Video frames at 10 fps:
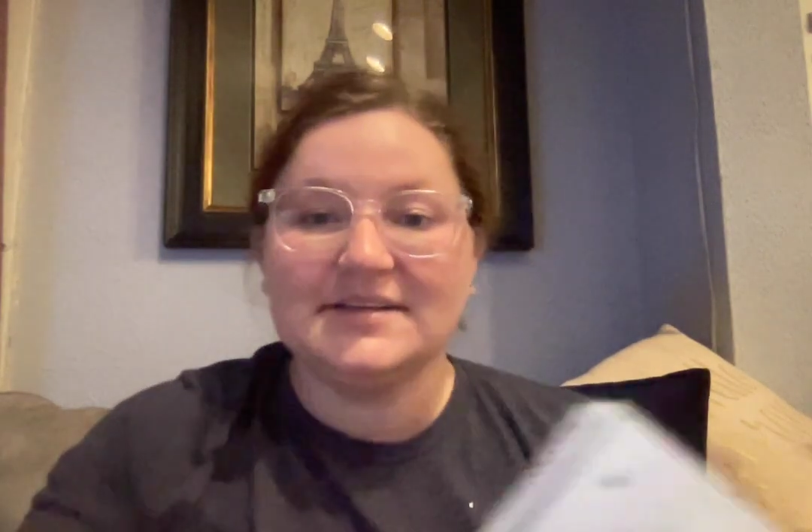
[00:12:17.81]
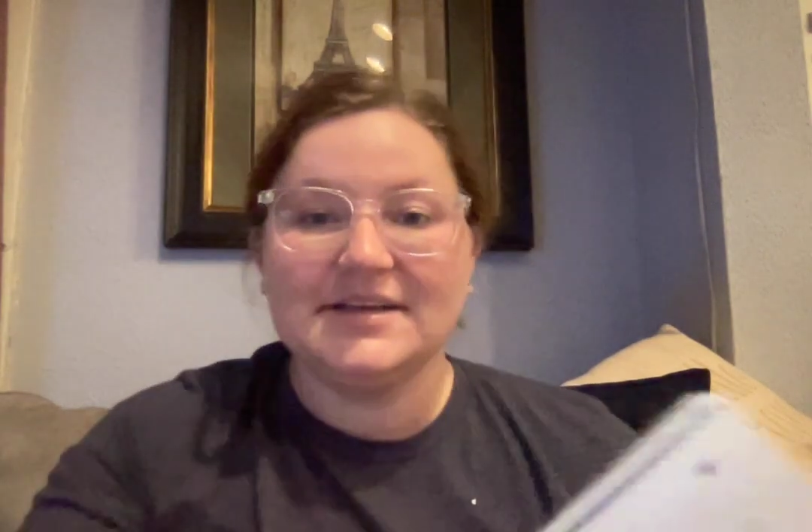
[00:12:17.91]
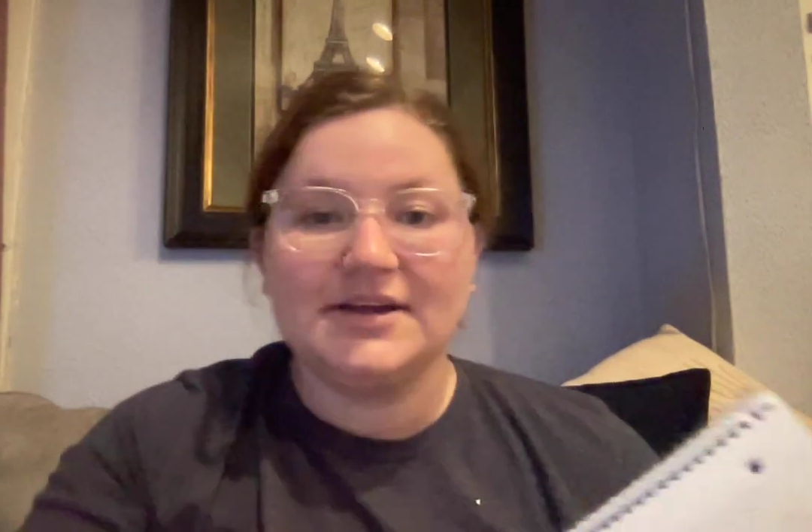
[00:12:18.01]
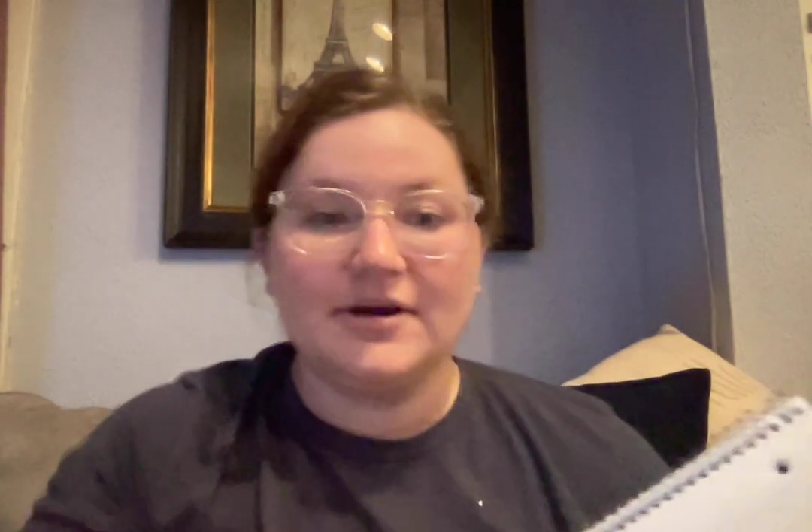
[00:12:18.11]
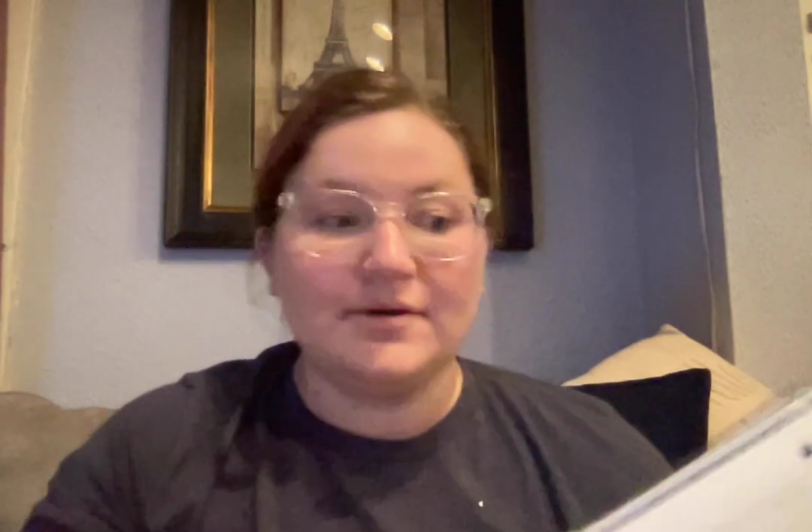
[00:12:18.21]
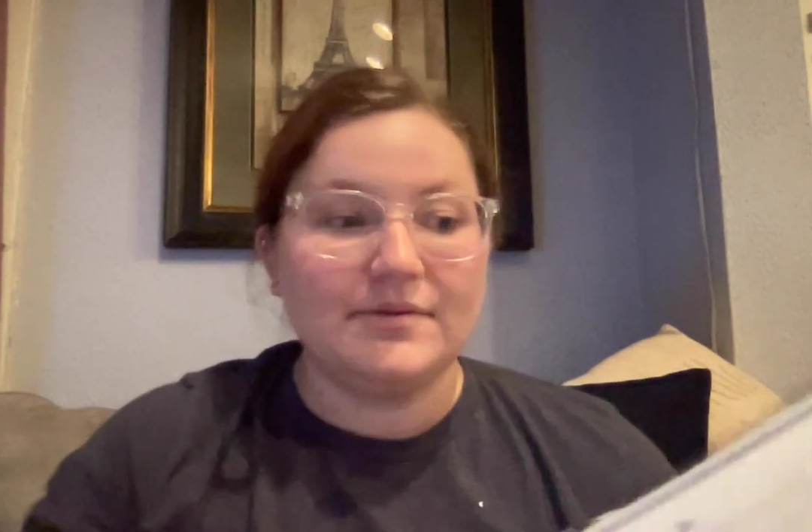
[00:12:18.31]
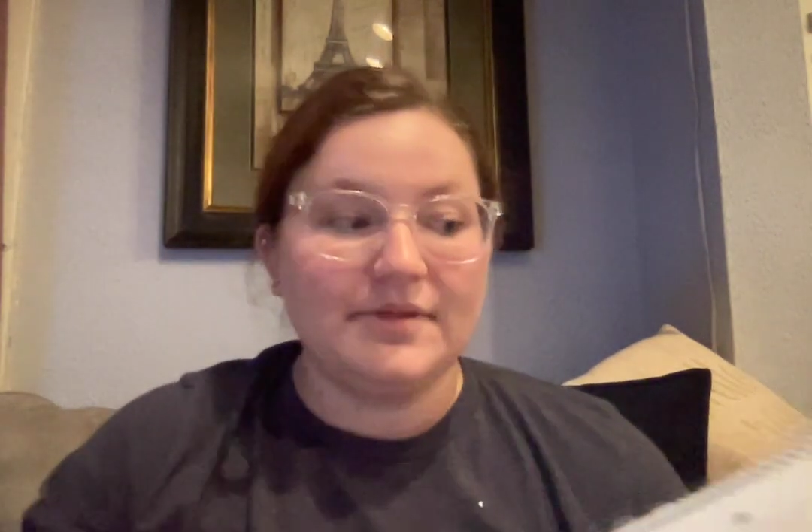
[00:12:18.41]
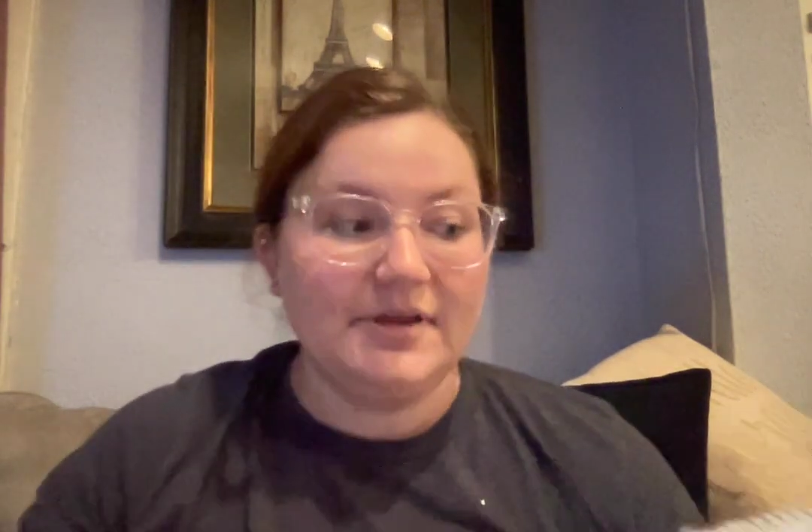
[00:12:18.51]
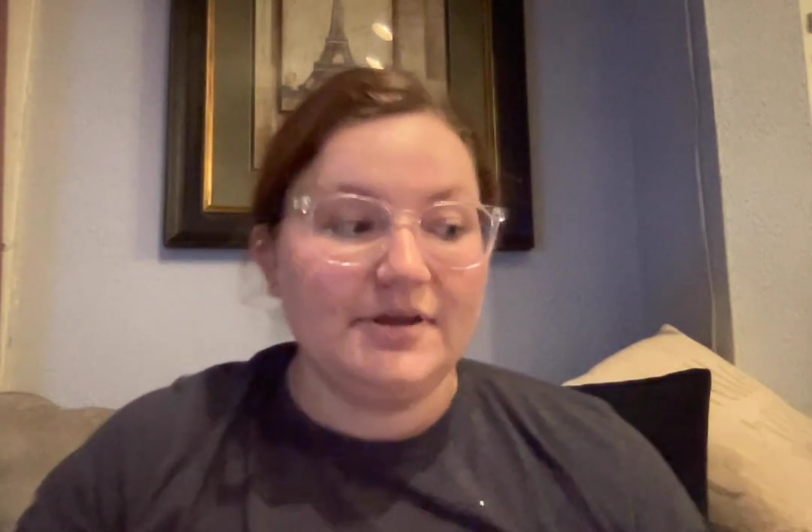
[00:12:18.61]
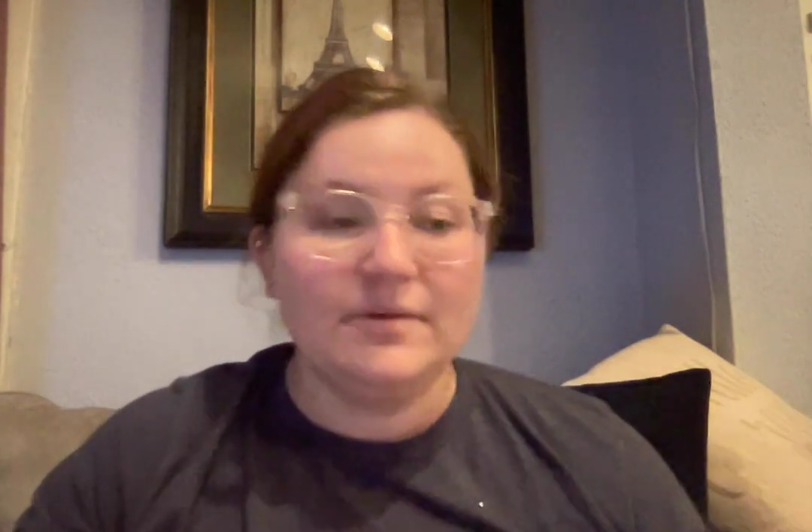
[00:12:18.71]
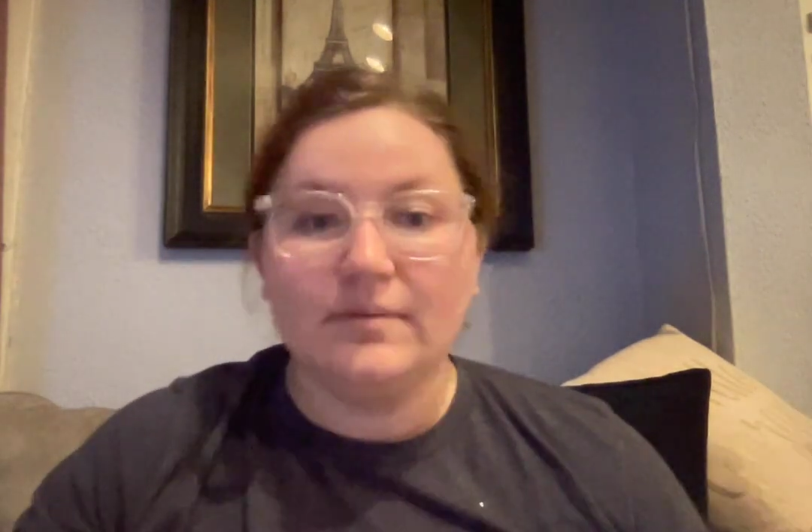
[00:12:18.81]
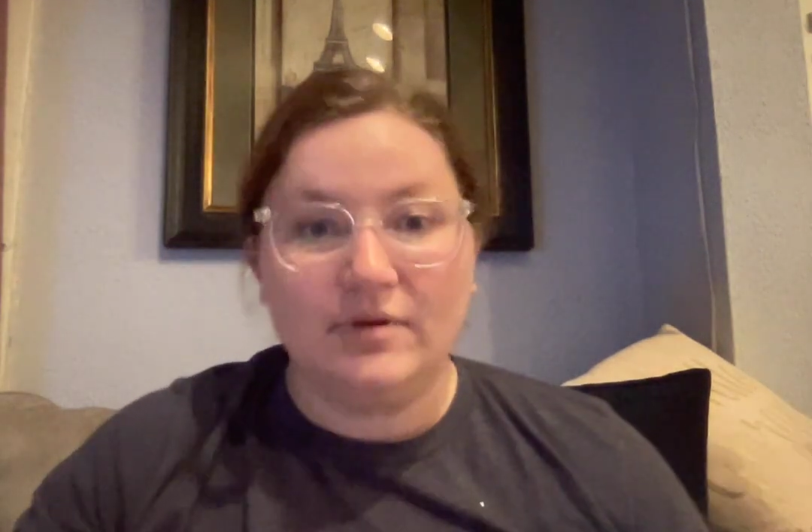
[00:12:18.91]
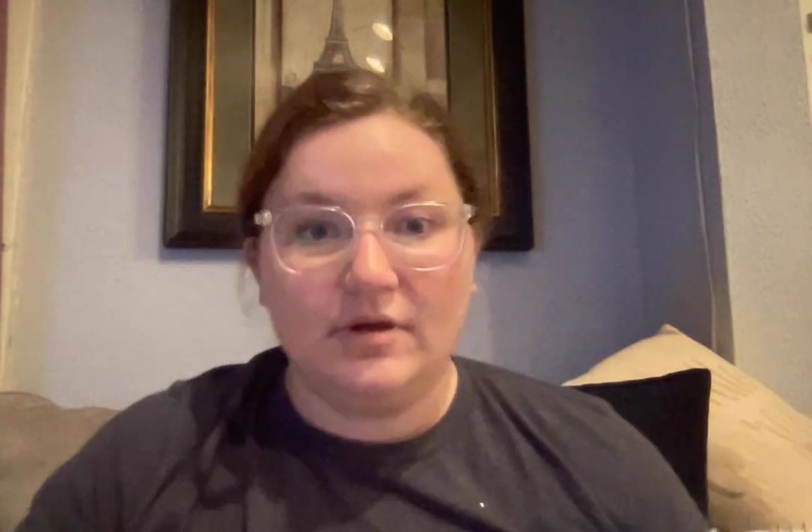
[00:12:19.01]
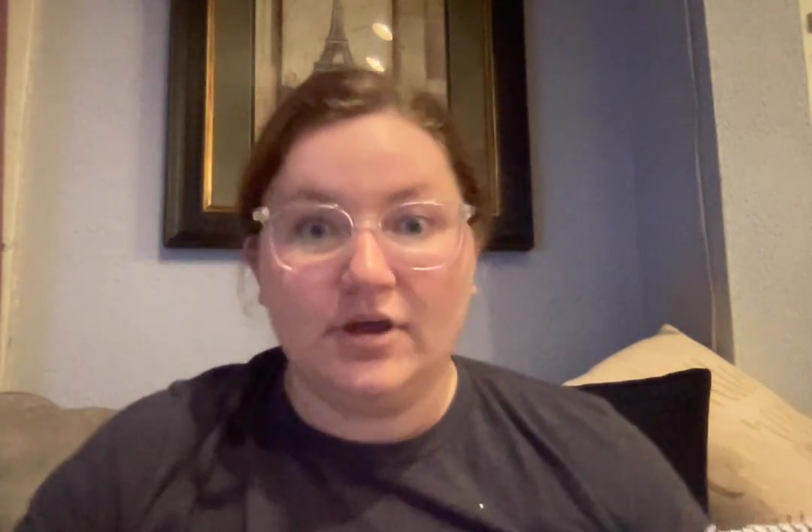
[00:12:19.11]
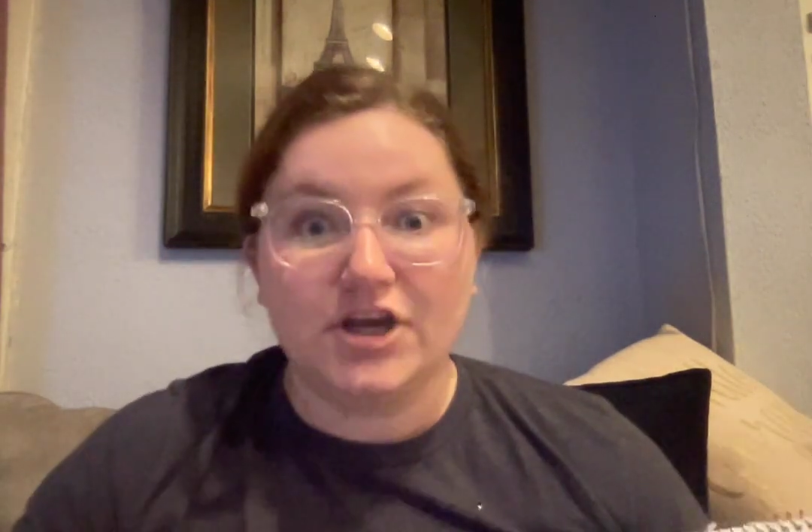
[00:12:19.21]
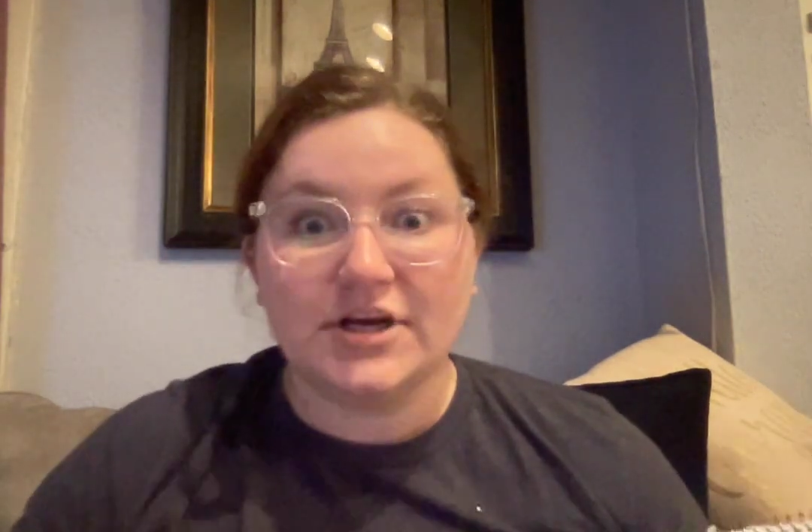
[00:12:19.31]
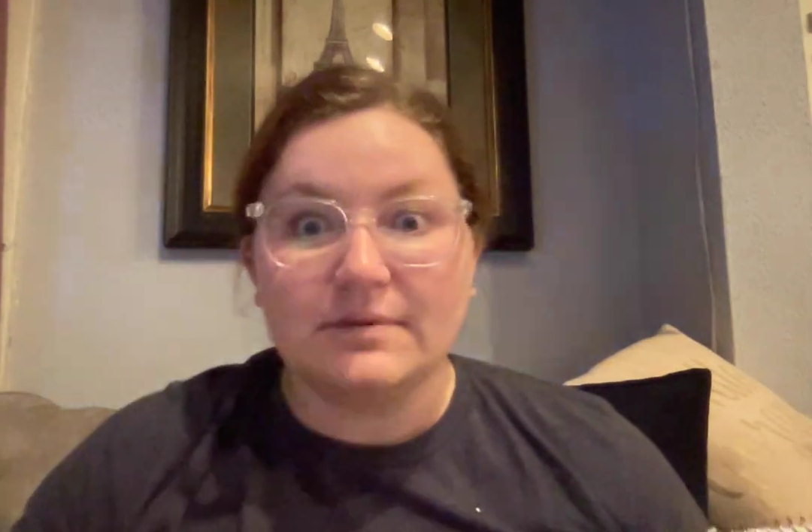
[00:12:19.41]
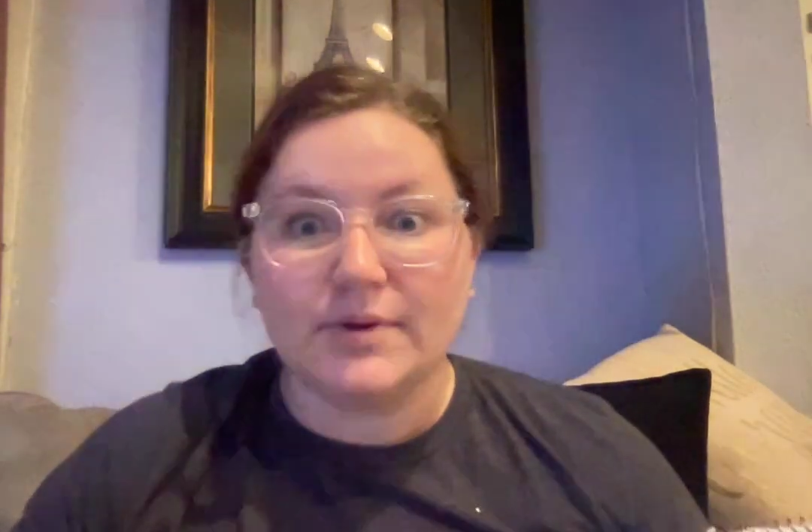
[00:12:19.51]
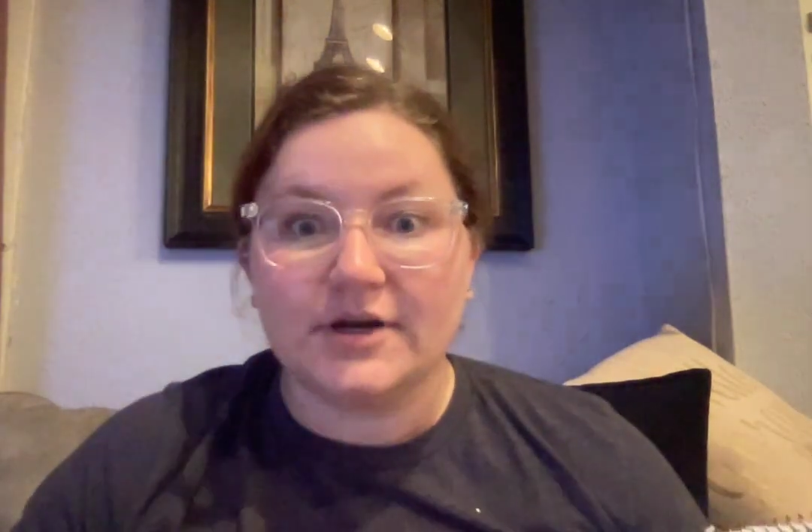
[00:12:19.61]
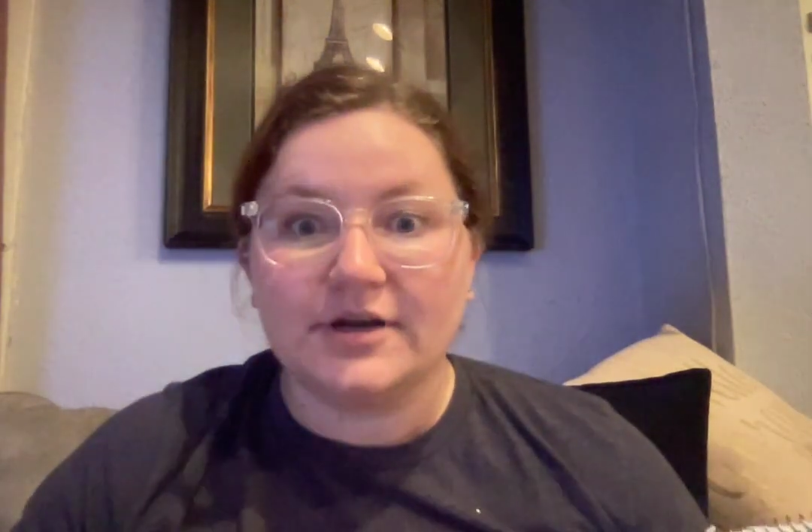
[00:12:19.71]
you're in
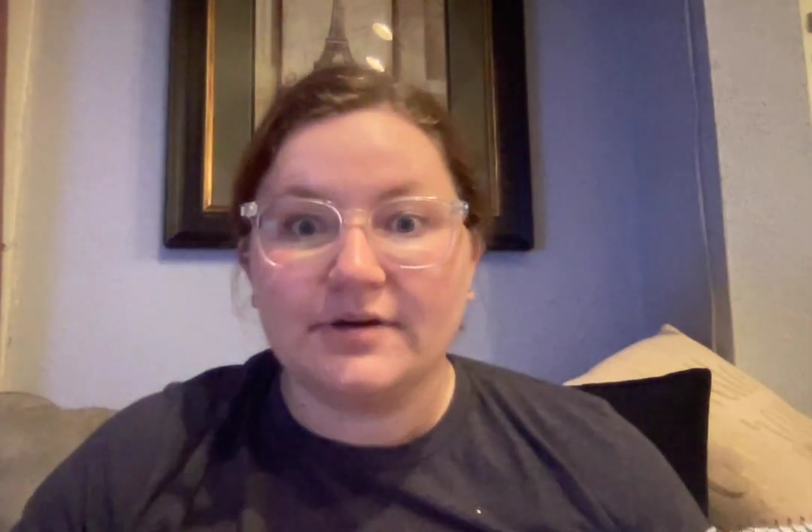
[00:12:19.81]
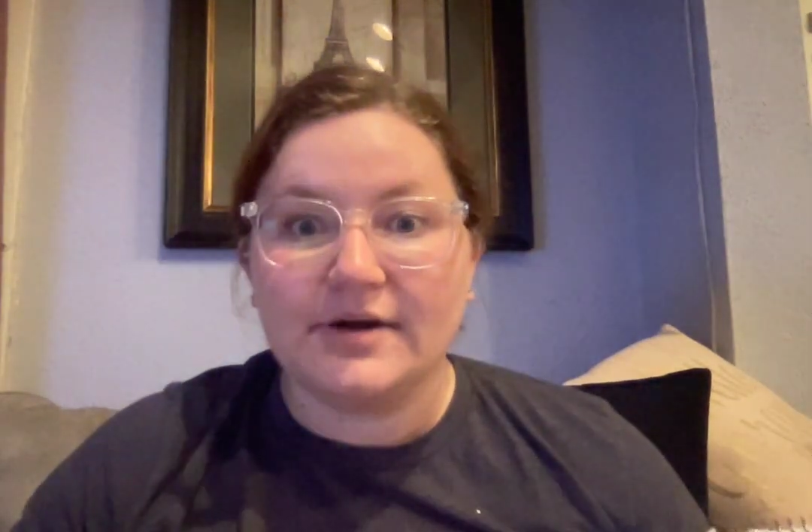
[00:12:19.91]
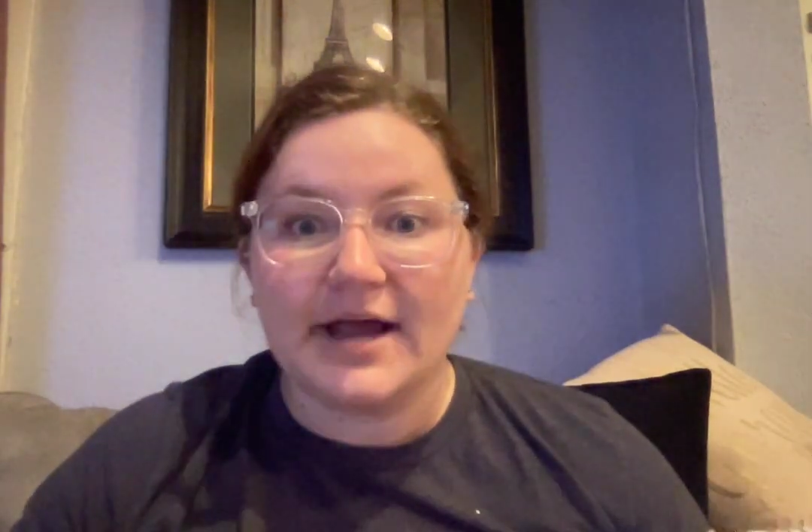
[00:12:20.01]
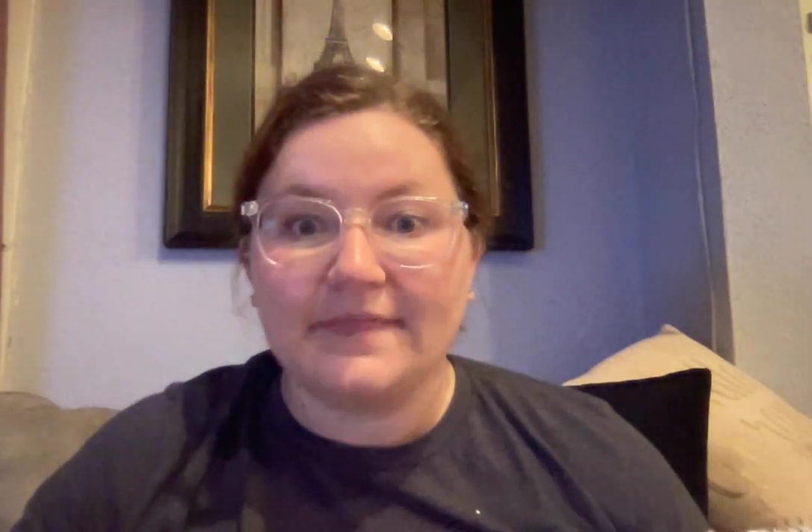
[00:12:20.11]
a burn unit